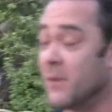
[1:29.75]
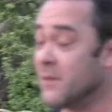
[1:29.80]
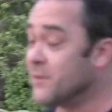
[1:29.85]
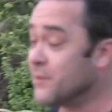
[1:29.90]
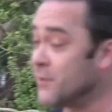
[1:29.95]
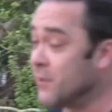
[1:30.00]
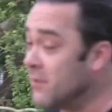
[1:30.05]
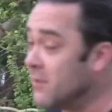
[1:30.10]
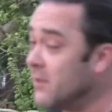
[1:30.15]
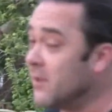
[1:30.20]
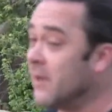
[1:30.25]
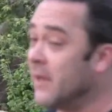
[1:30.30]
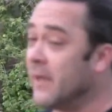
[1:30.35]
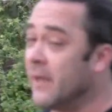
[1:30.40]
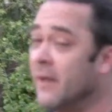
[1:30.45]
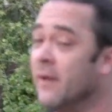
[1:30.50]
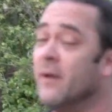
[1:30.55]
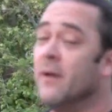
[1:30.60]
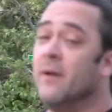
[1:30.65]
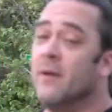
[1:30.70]
But
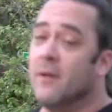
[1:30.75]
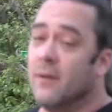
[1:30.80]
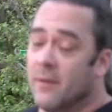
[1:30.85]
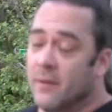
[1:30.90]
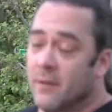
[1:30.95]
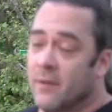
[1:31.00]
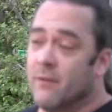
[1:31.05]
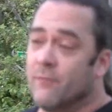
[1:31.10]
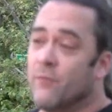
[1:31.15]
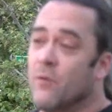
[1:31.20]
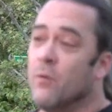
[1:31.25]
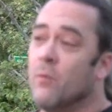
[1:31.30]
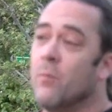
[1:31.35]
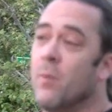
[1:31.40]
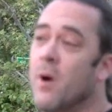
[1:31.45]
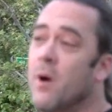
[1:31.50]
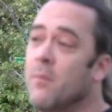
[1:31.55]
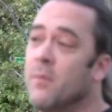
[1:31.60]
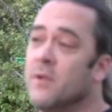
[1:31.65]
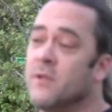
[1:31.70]
certainly, if
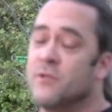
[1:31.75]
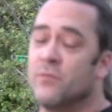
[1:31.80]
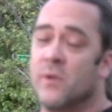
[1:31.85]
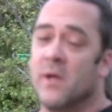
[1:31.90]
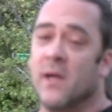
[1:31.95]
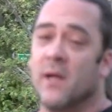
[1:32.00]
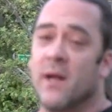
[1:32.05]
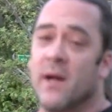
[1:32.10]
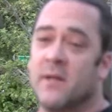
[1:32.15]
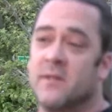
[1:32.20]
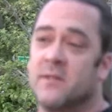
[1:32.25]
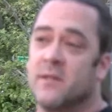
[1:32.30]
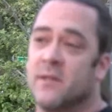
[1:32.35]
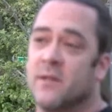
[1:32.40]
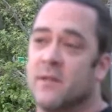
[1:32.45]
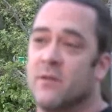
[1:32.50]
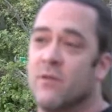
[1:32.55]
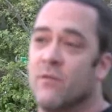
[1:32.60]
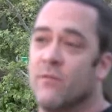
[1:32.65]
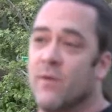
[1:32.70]
Obama is
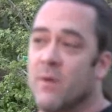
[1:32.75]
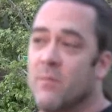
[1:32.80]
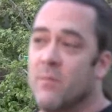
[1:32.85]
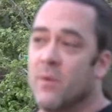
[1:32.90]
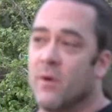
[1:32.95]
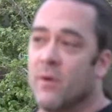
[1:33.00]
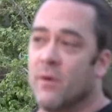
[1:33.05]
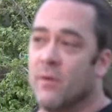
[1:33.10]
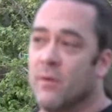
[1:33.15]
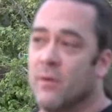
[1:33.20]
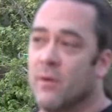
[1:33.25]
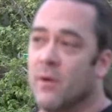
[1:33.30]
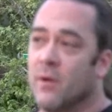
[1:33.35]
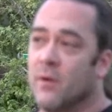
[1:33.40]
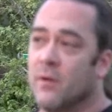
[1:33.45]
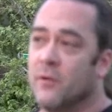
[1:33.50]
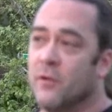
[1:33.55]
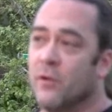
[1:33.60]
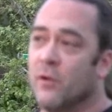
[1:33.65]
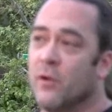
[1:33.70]
reelected in November,
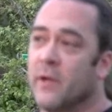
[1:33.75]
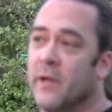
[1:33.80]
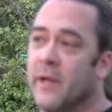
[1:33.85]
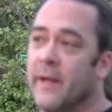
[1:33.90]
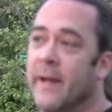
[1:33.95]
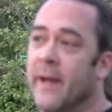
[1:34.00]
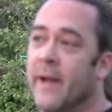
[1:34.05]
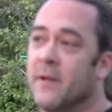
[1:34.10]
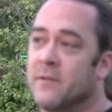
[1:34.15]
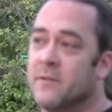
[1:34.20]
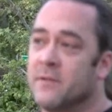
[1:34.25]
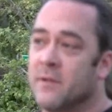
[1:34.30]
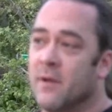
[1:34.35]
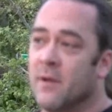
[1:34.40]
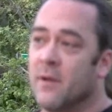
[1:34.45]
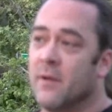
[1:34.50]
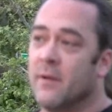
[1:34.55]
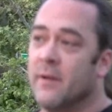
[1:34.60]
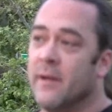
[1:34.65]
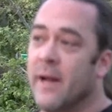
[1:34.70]
you're looking at
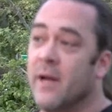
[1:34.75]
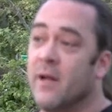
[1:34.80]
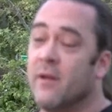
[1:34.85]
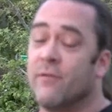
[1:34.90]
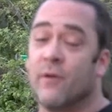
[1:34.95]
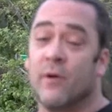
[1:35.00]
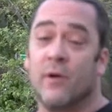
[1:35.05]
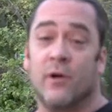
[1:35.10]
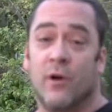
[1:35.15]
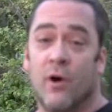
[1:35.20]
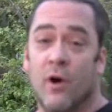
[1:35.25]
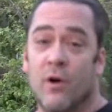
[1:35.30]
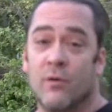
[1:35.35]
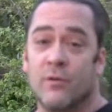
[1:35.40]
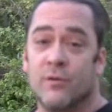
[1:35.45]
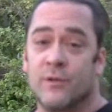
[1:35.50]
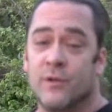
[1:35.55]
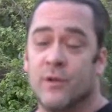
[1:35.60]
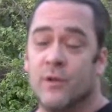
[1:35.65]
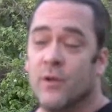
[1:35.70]
anything
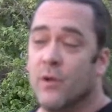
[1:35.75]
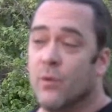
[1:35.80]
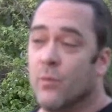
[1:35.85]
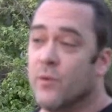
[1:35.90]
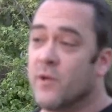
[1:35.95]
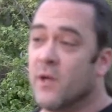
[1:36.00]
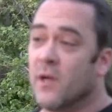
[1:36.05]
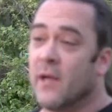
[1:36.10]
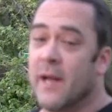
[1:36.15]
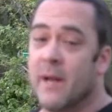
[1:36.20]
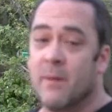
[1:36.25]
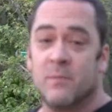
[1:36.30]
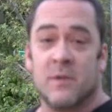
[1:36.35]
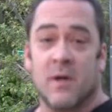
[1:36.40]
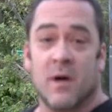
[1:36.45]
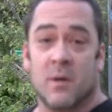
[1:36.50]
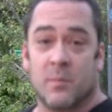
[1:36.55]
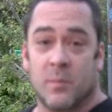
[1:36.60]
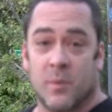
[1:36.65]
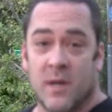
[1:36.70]
goes with a lame
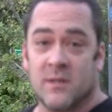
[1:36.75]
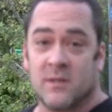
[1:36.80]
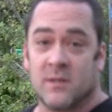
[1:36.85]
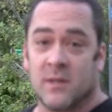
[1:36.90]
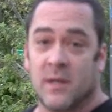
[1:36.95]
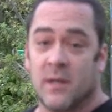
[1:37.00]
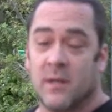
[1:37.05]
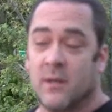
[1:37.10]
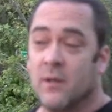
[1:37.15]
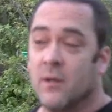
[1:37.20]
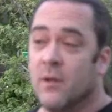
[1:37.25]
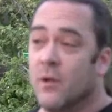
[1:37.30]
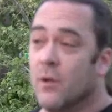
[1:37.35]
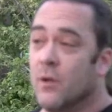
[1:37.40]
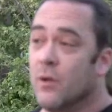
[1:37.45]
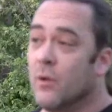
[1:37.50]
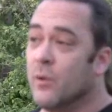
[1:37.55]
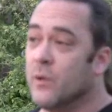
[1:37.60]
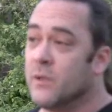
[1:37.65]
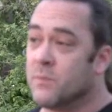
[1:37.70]
duck president
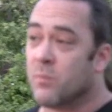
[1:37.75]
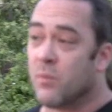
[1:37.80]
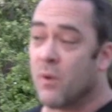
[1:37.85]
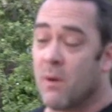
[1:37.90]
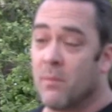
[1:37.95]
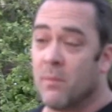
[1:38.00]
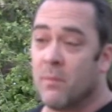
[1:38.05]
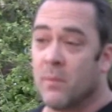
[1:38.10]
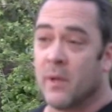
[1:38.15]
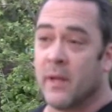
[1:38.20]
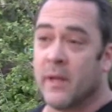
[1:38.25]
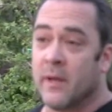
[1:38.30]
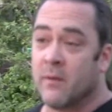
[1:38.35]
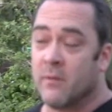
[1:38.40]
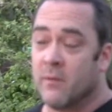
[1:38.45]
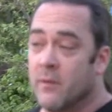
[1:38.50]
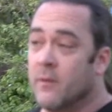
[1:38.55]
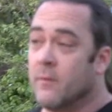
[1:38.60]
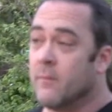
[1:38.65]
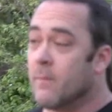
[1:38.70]
who is
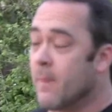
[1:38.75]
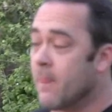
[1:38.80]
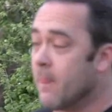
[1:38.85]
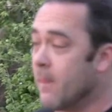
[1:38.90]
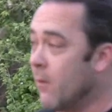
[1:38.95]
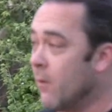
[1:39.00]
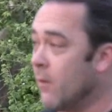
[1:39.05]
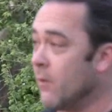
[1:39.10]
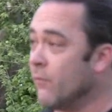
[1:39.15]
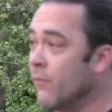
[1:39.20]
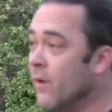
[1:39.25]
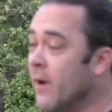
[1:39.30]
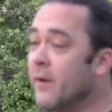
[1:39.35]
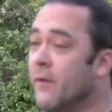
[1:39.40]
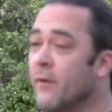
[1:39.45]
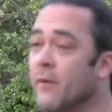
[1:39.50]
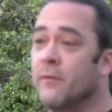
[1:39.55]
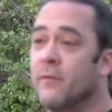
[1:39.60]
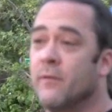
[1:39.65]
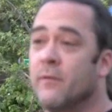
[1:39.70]
probably on
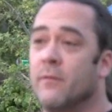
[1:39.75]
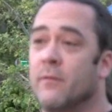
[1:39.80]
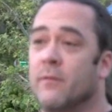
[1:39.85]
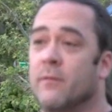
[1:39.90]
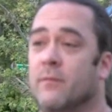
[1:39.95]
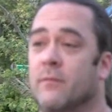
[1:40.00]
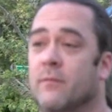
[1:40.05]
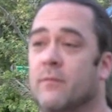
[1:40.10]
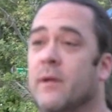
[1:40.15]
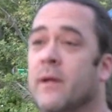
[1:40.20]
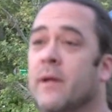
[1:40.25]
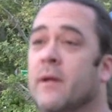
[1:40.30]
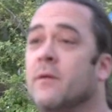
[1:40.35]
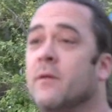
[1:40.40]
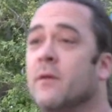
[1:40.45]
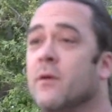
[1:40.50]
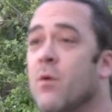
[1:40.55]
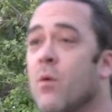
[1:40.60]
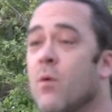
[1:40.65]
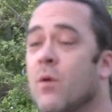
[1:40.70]
record, and
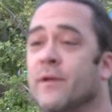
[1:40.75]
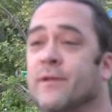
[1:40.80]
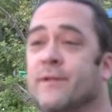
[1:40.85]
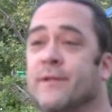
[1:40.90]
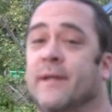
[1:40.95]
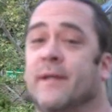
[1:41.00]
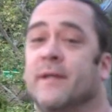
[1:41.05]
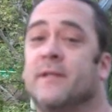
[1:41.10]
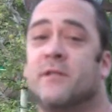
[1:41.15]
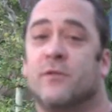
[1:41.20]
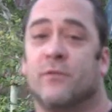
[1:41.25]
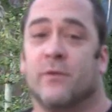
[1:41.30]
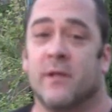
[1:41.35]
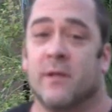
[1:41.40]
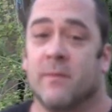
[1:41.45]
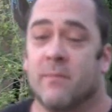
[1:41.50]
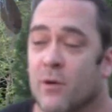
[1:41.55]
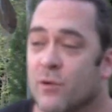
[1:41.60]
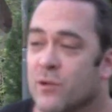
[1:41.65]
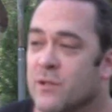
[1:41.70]
according to
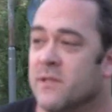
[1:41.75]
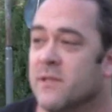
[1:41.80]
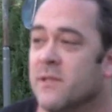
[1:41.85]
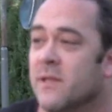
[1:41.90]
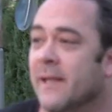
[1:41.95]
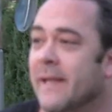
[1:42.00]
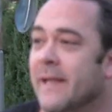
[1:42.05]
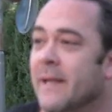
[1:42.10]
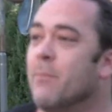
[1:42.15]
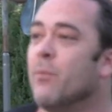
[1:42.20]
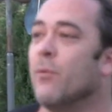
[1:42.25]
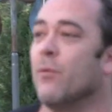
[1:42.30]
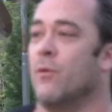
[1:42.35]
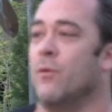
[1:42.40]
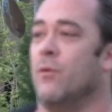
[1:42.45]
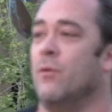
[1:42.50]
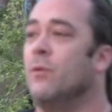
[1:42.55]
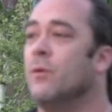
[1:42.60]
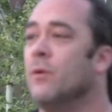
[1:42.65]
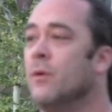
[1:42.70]
history, the most
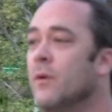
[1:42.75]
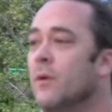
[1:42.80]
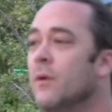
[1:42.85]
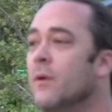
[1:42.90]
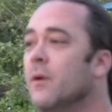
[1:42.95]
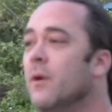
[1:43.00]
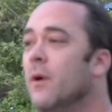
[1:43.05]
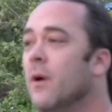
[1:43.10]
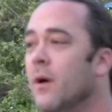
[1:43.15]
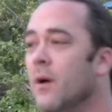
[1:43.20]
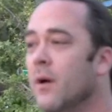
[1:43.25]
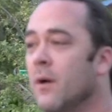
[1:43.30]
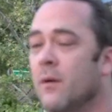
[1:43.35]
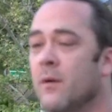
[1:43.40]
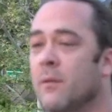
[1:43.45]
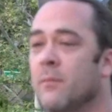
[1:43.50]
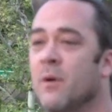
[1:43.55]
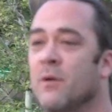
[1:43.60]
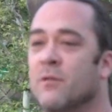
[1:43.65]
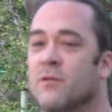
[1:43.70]
liberal,
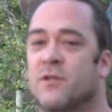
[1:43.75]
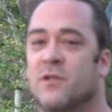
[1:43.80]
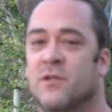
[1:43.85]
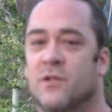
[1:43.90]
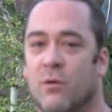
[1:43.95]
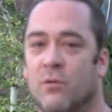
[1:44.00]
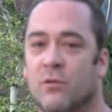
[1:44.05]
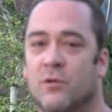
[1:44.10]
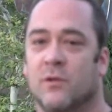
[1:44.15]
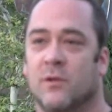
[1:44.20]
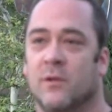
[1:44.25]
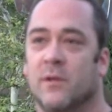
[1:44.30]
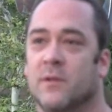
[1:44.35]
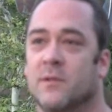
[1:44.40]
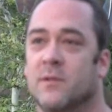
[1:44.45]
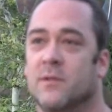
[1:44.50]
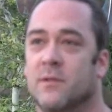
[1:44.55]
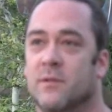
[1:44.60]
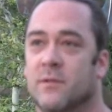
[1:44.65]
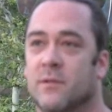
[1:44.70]
most
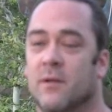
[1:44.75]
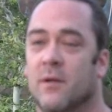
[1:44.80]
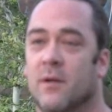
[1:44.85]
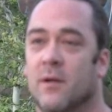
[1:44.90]
socialist